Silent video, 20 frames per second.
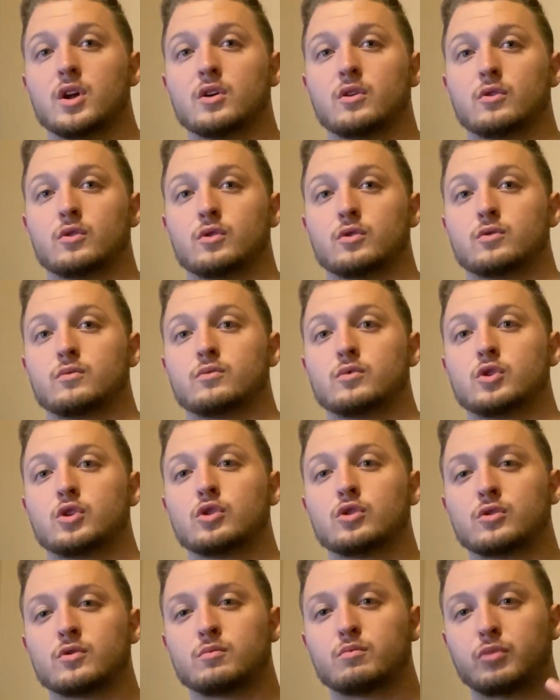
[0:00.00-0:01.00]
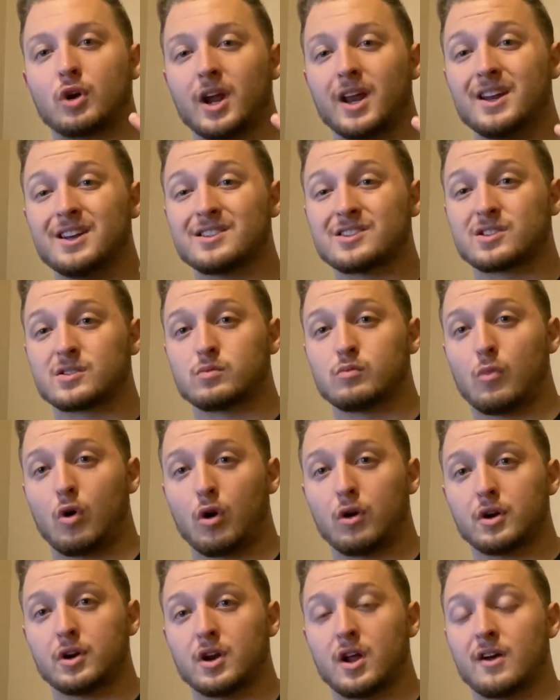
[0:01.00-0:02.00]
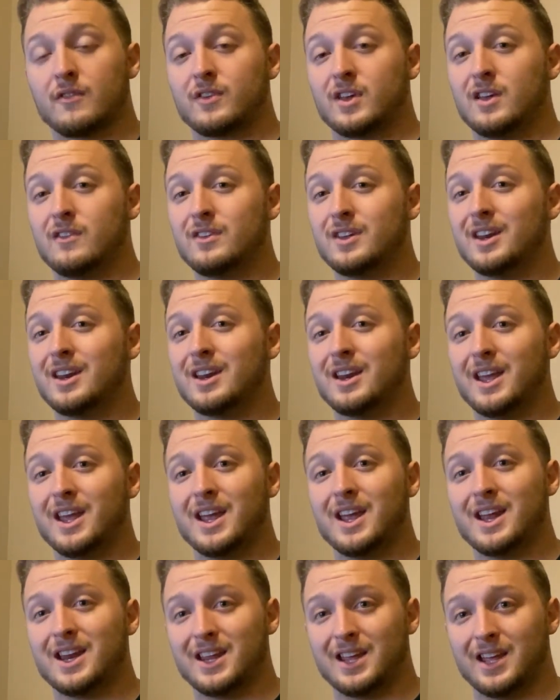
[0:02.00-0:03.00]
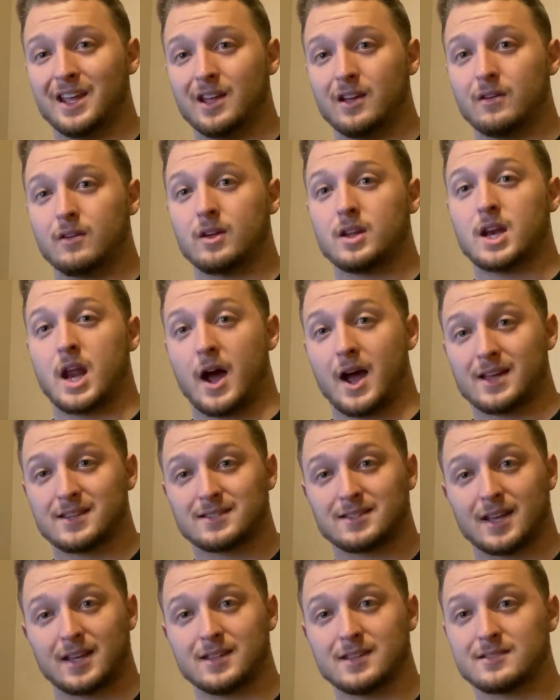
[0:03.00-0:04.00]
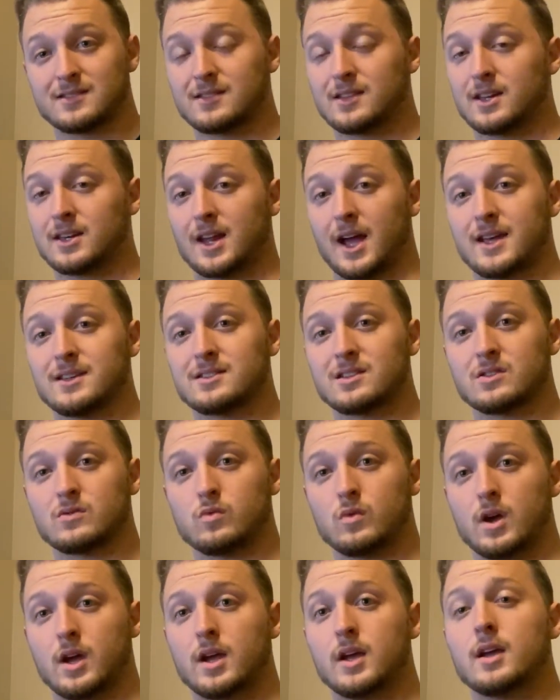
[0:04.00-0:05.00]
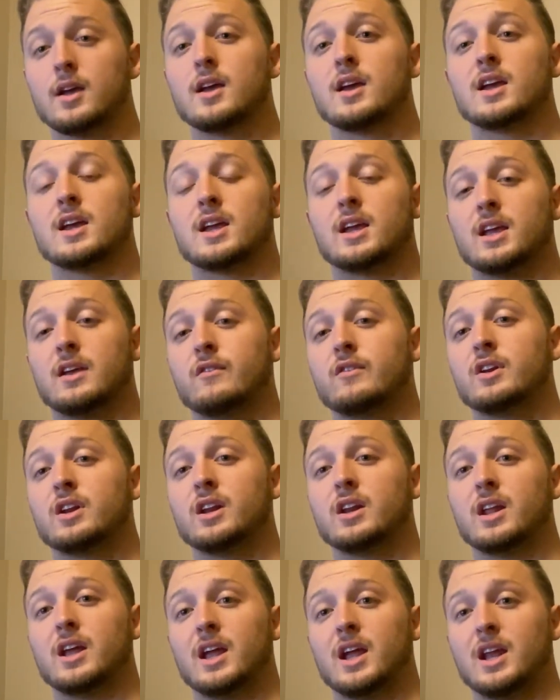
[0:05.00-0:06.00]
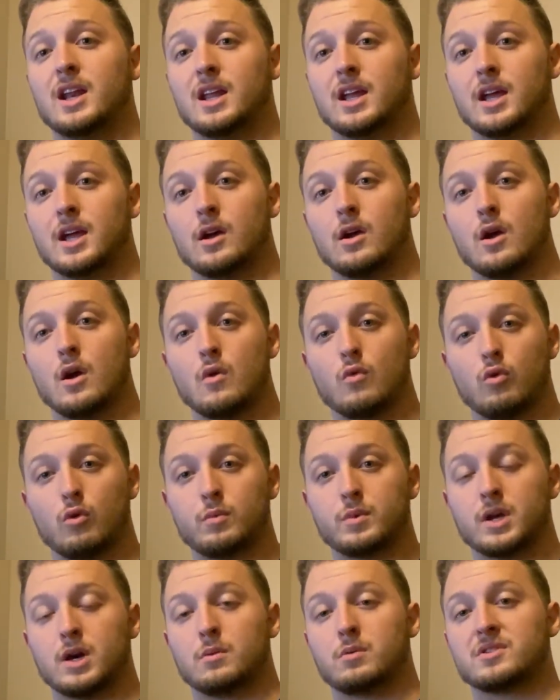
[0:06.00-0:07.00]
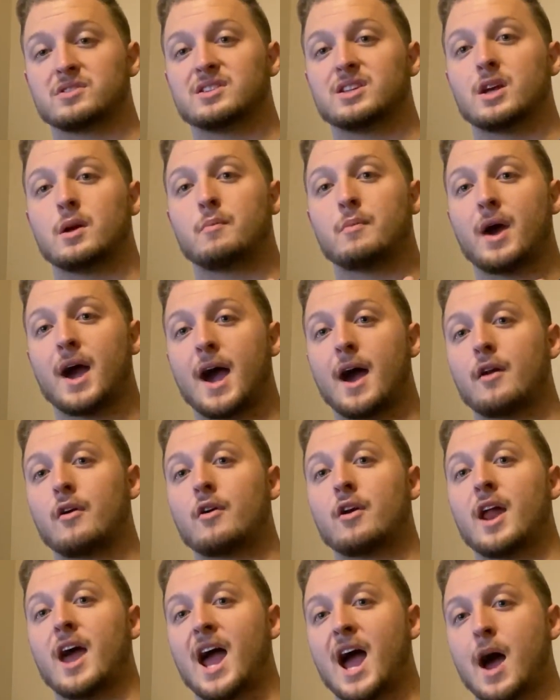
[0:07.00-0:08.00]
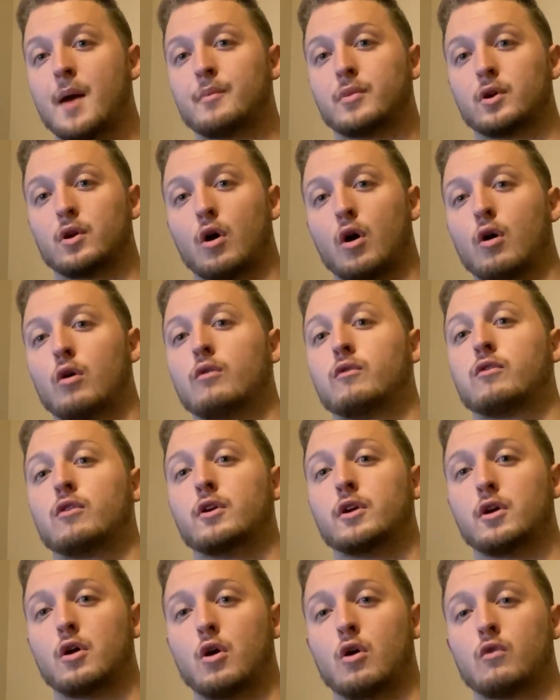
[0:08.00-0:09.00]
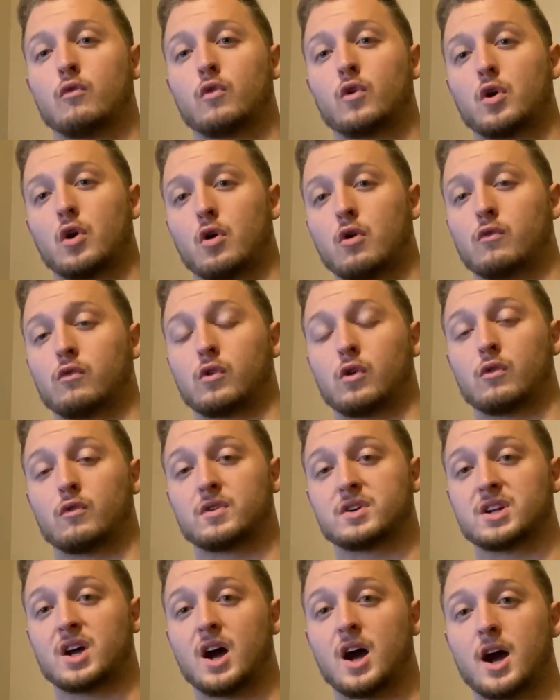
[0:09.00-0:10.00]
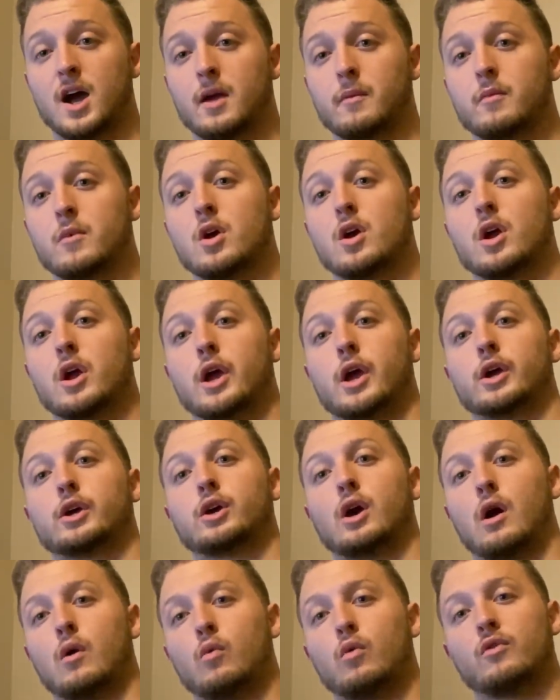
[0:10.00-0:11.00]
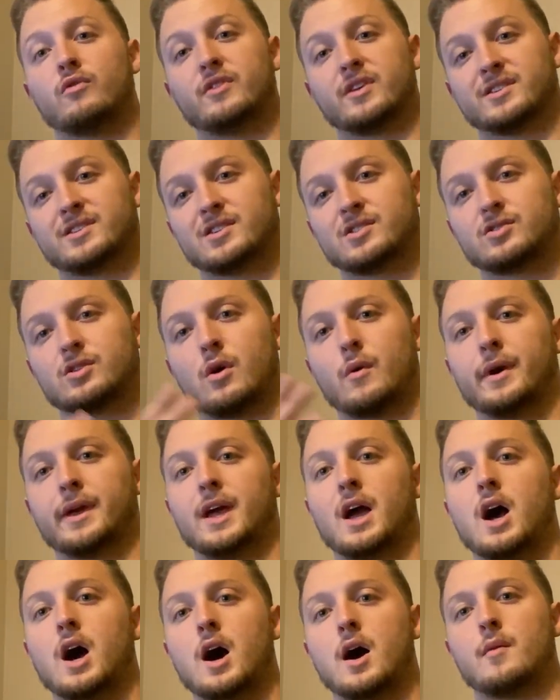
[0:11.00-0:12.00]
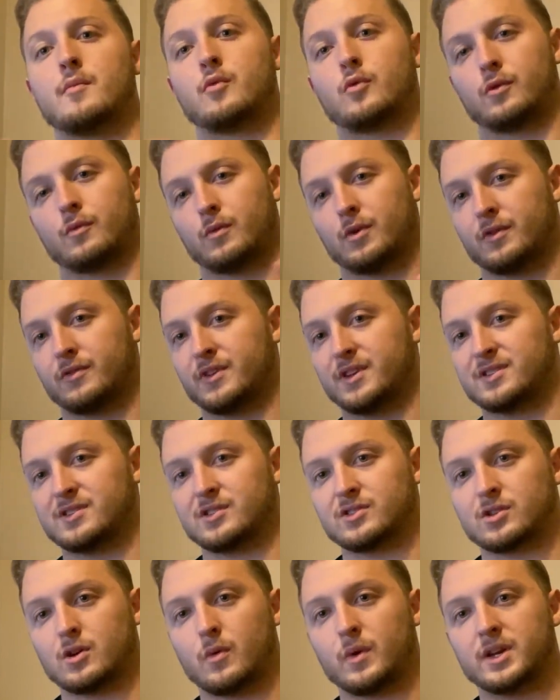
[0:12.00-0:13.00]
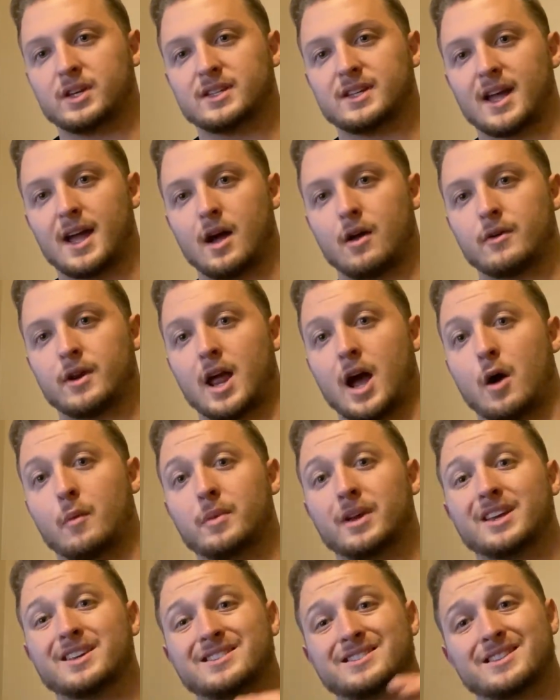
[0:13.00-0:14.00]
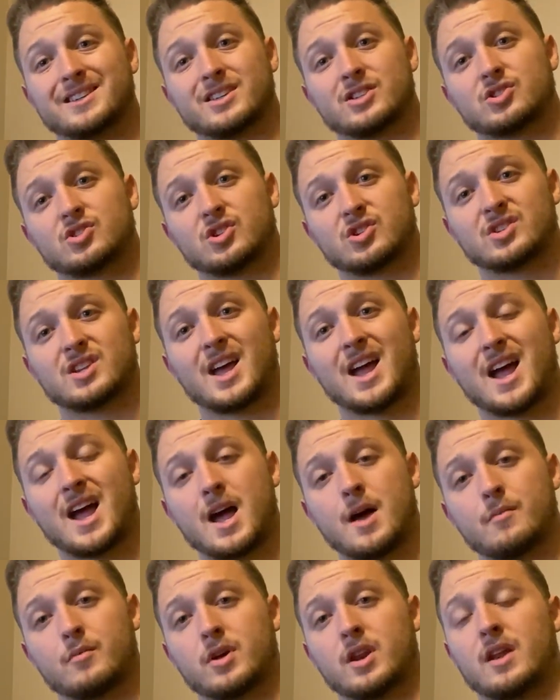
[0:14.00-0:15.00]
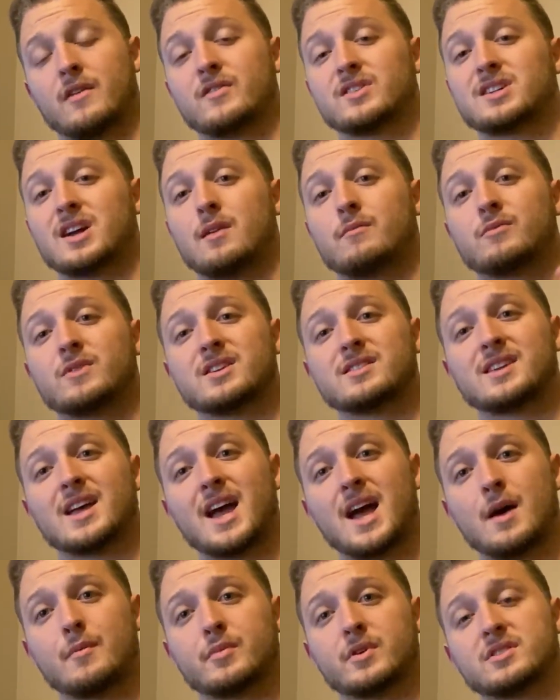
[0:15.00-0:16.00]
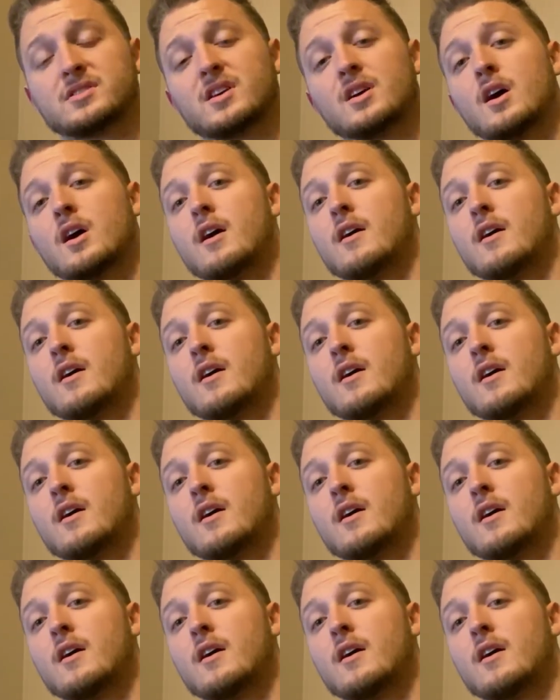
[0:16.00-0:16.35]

Your brain is smart enough. Even an idiot, and I say this in the nicest way, even an idiot will be able to see a pattern happen over and over and over time and go, well, this is going up, or well, this is going down now because this just happened. Every time this happens.